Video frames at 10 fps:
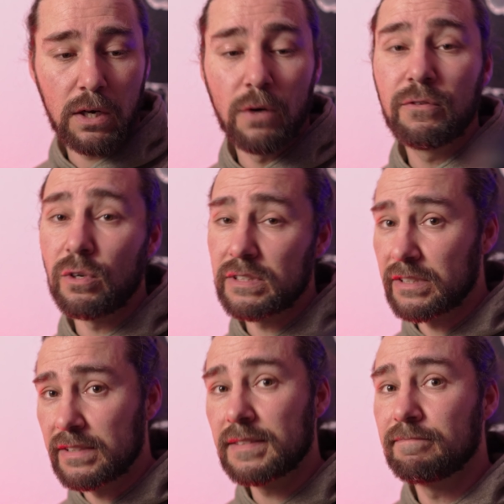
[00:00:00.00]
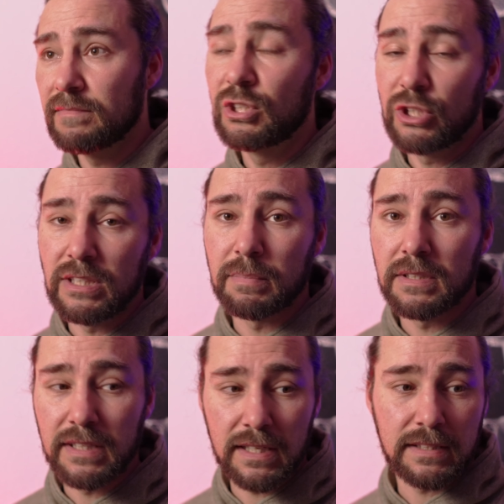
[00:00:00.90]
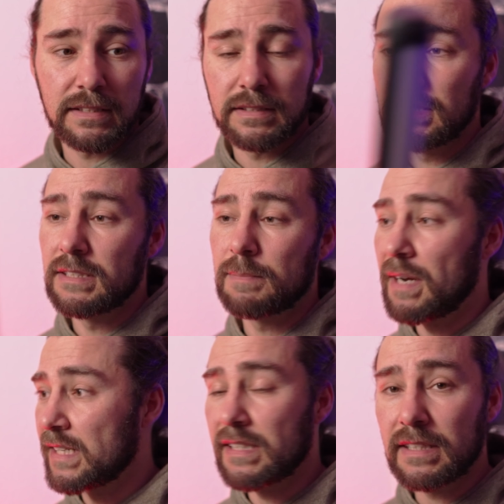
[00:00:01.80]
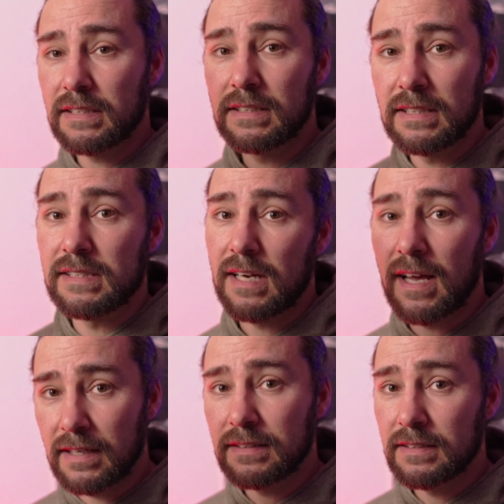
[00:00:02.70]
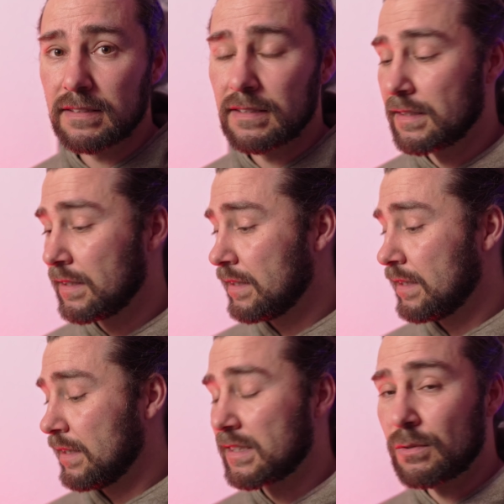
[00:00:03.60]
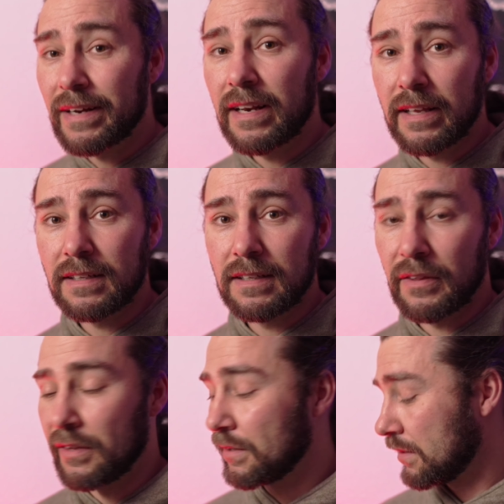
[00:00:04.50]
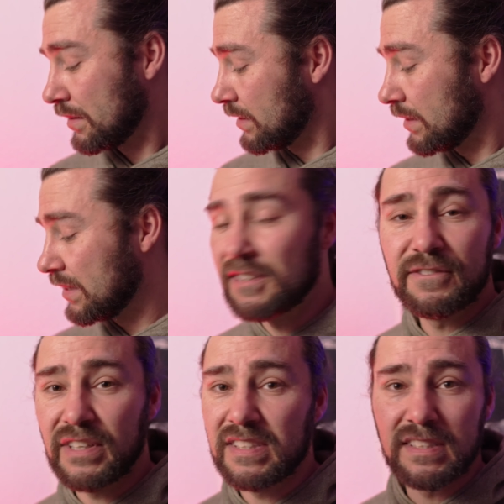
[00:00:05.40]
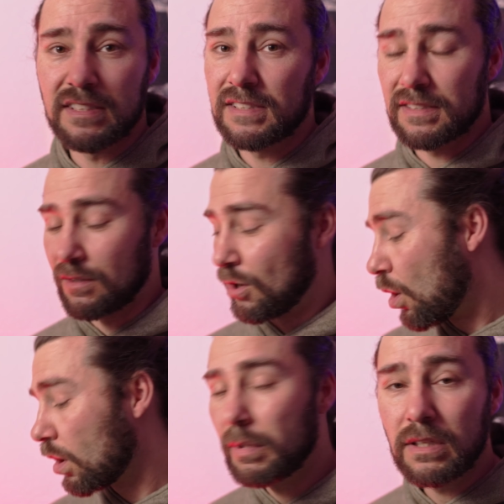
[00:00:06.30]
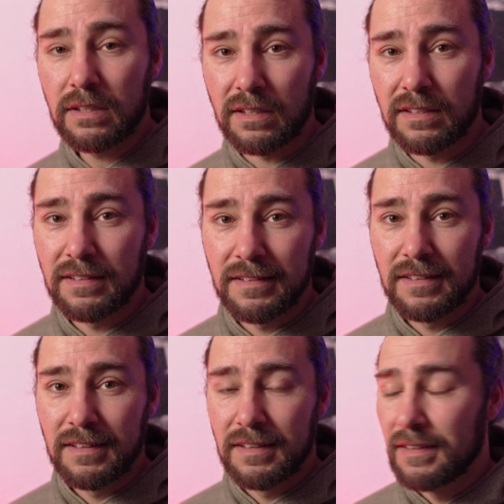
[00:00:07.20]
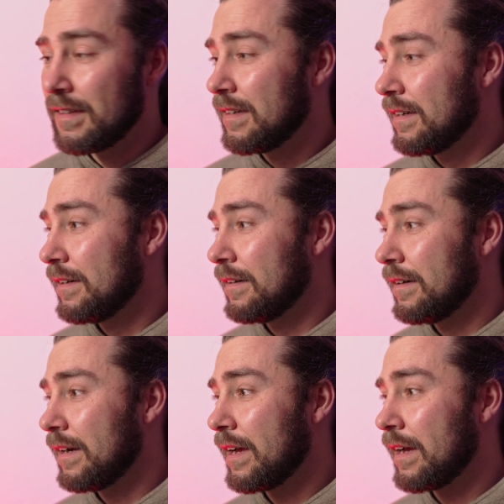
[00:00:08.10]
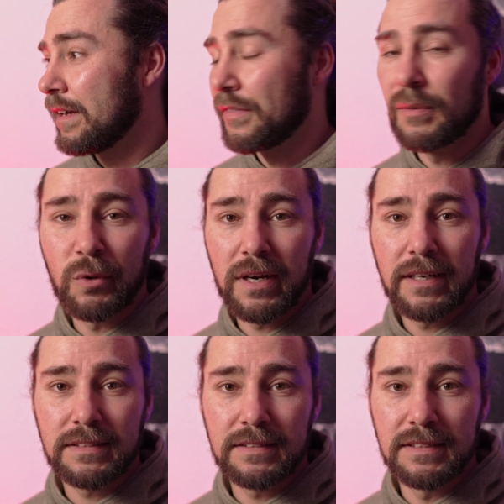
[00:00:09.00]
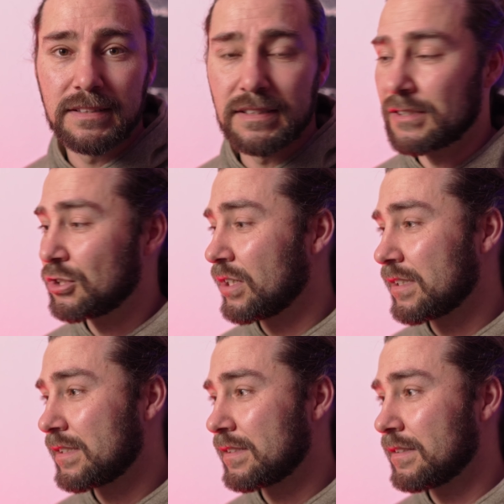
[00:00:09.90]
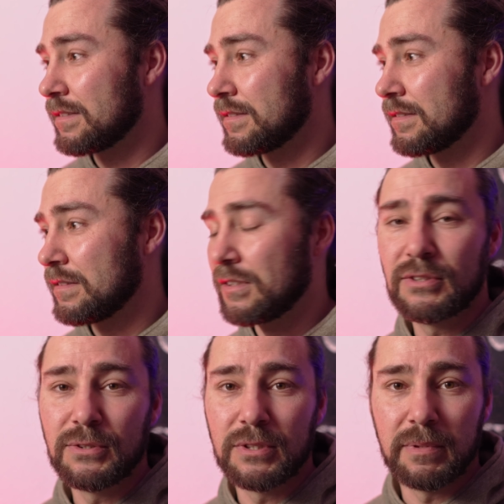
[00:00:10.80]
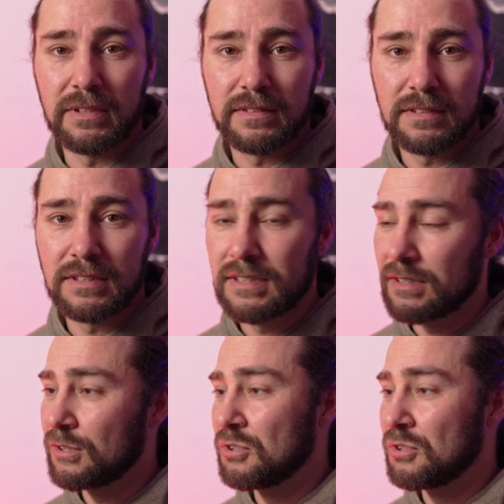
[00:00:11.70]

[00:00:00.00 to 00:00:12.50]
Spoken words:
Of course it's cheap, yes. It's plastic, it's light, it's rattling, the interface is horrible, and the brightness is just not usable. It's